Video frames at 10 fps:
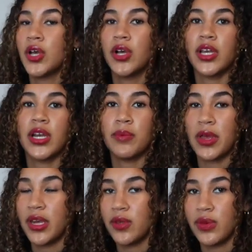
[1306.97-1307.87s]
Hook it up
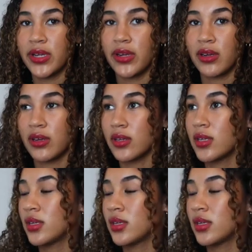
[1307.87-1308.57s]
anywhere.